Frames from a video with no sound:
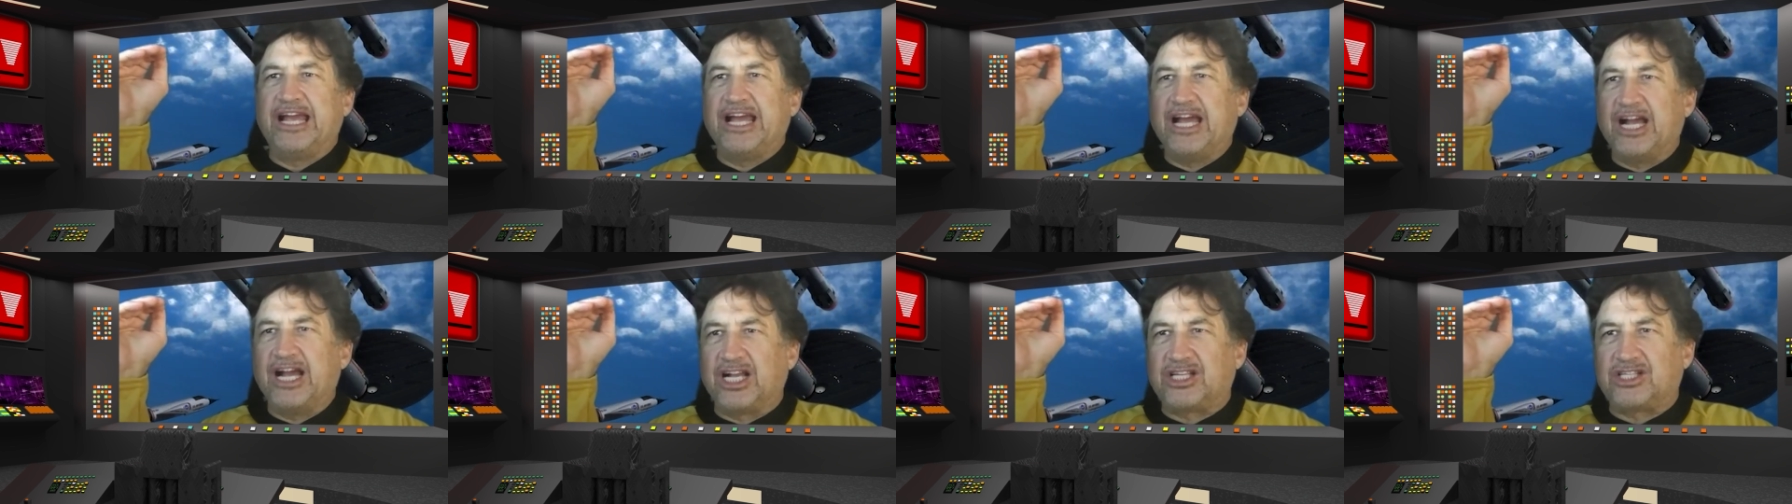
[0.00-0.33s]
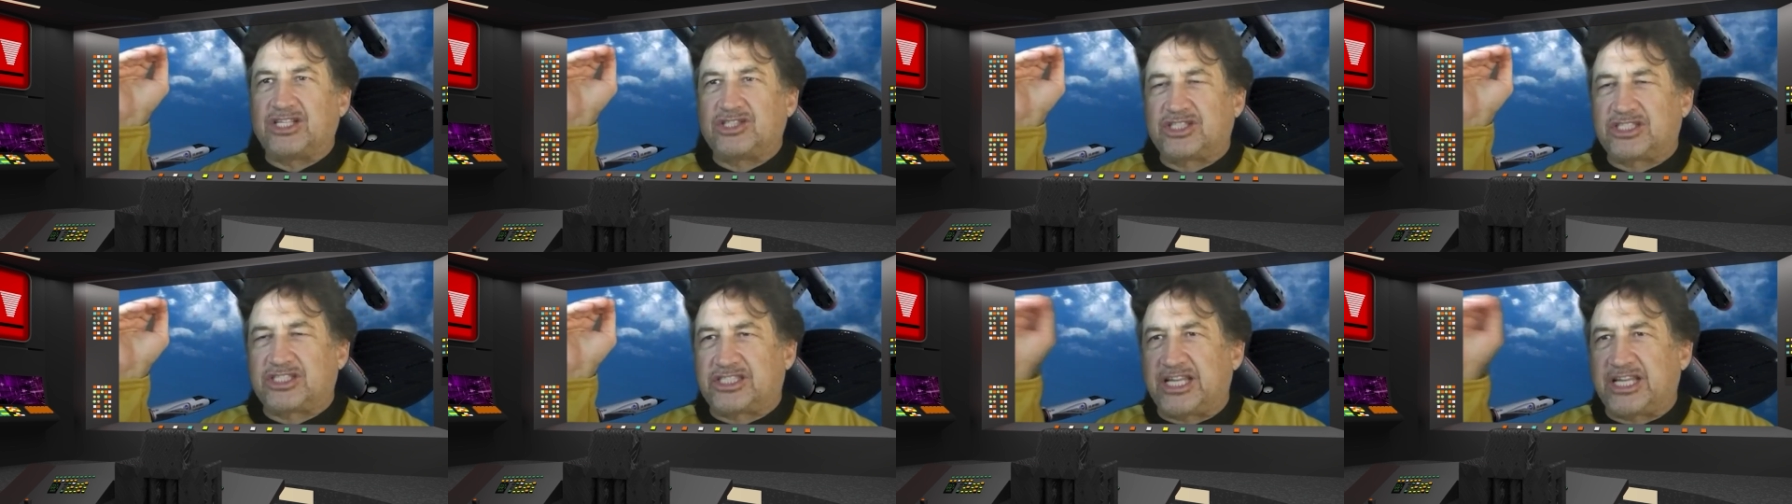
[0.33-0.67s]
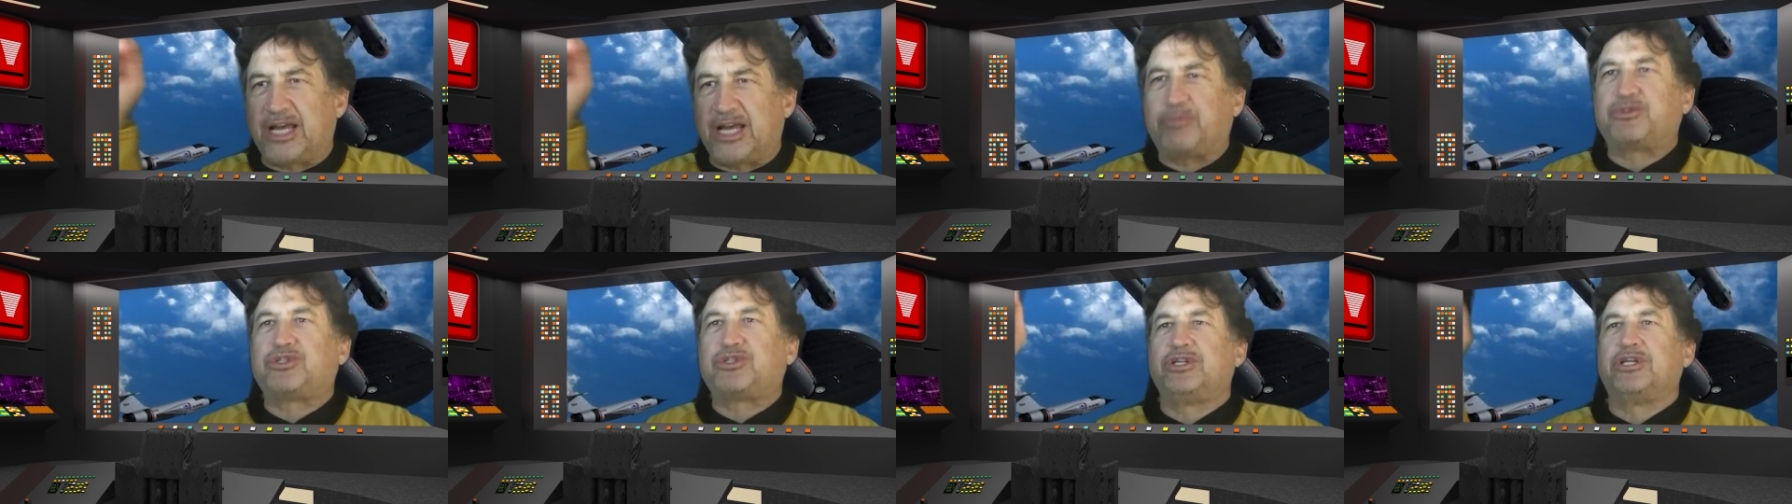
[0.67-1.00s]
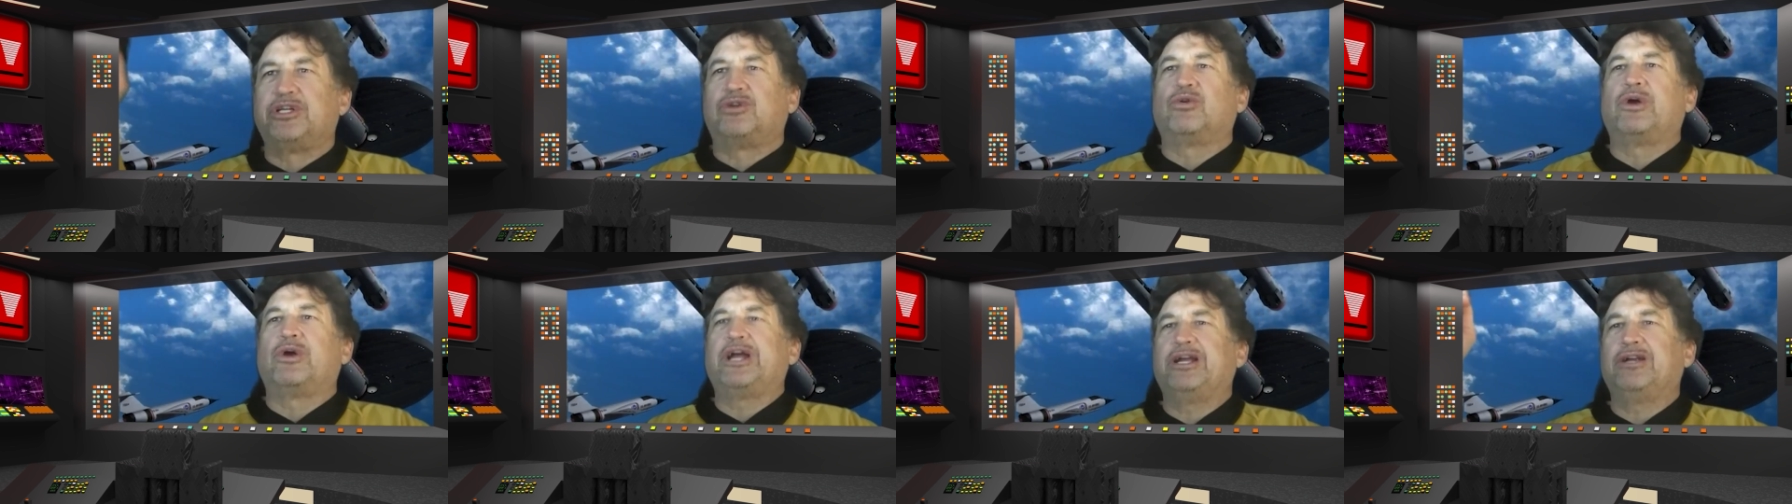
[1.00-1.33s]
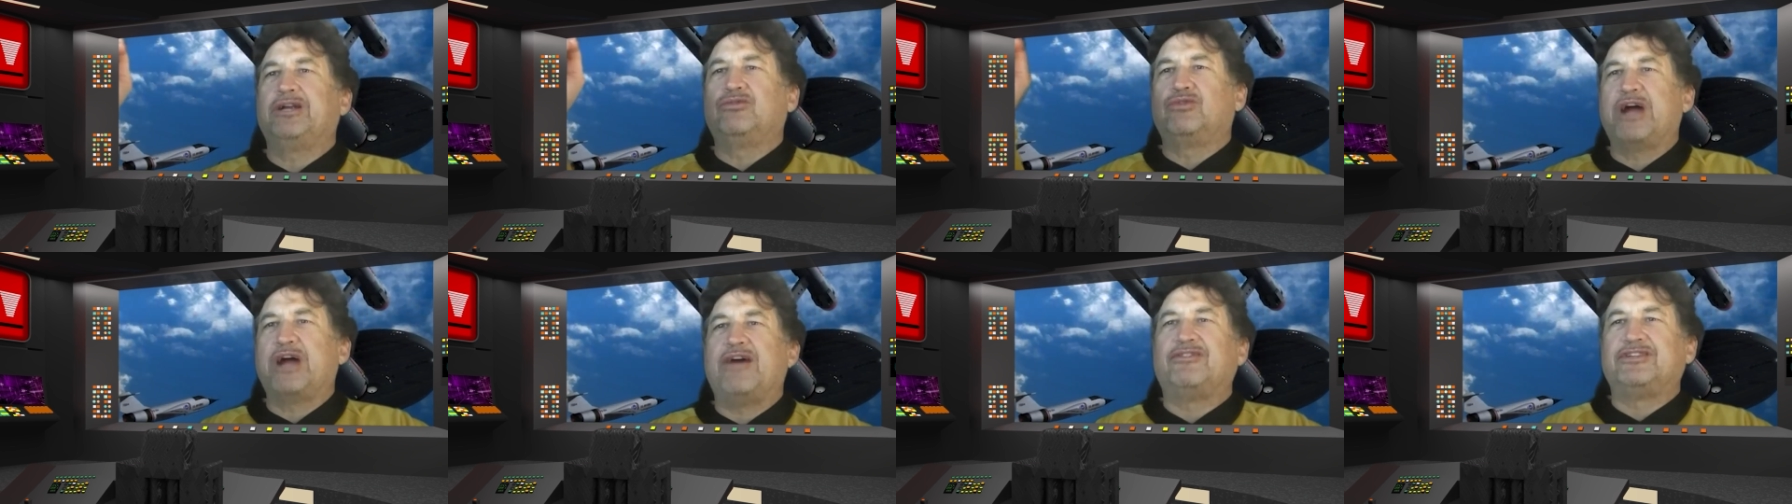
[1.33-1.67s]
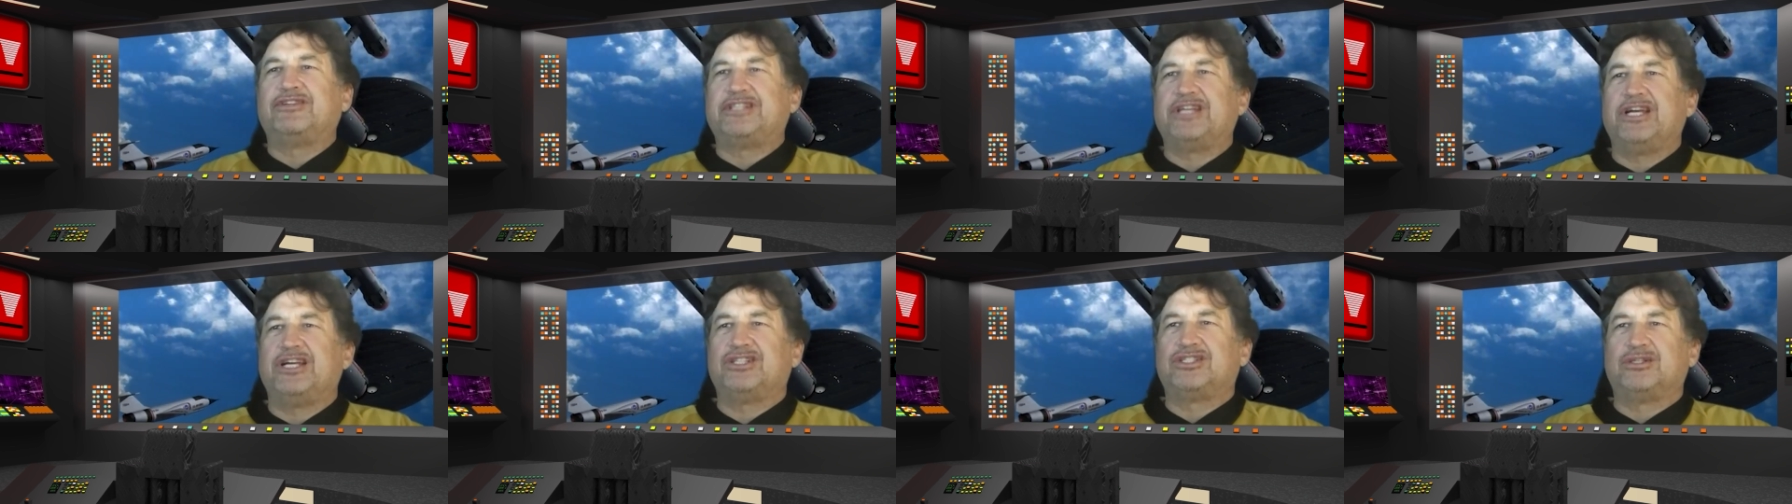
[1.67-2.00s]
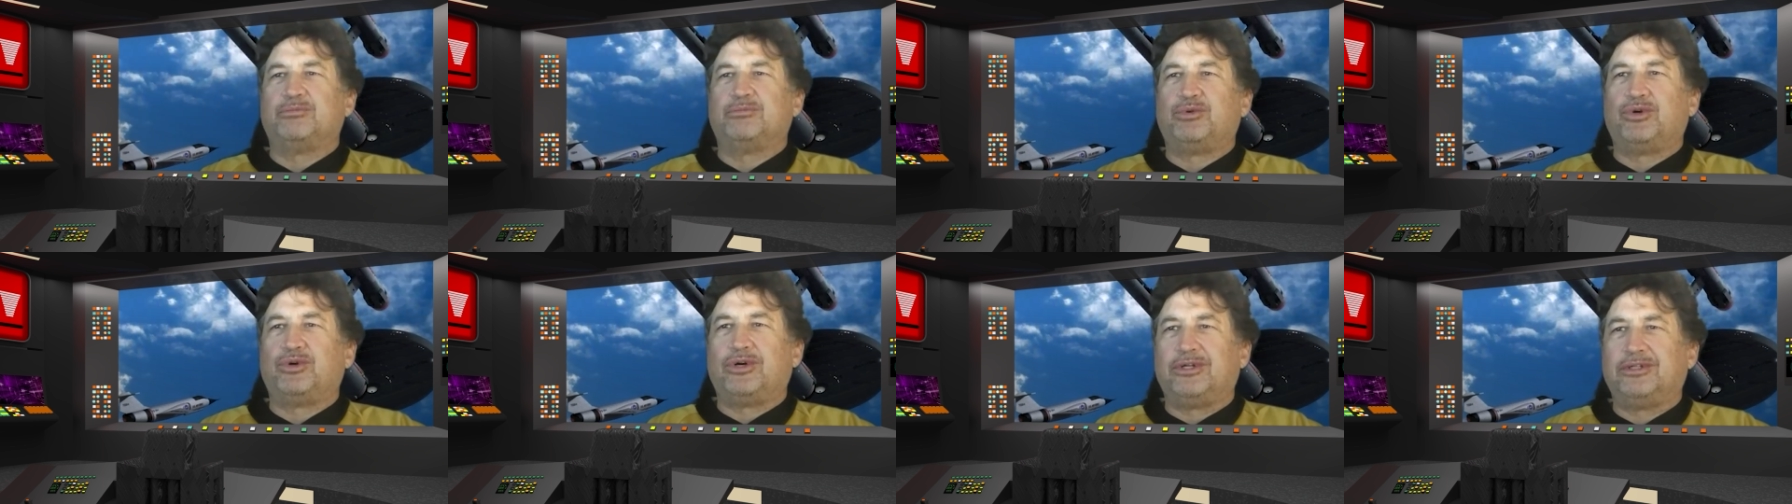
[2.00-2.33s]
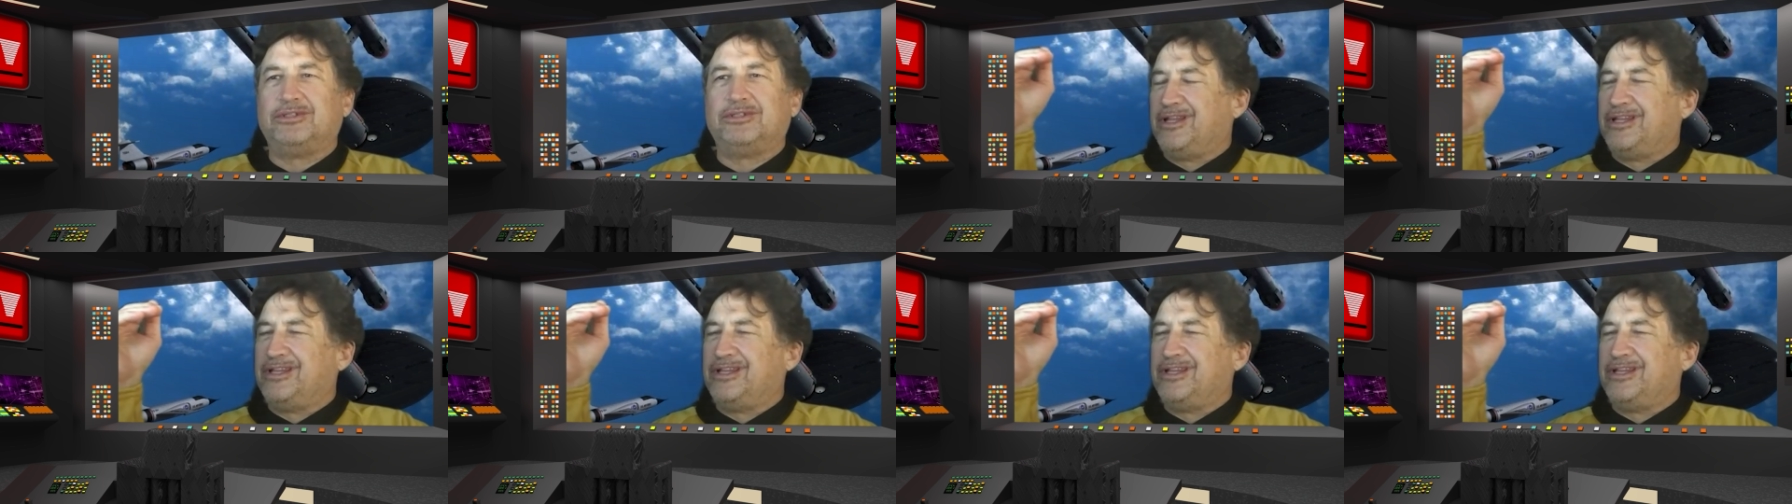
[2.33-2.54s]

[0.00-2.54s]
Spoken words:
exceptionally great gravitational pull.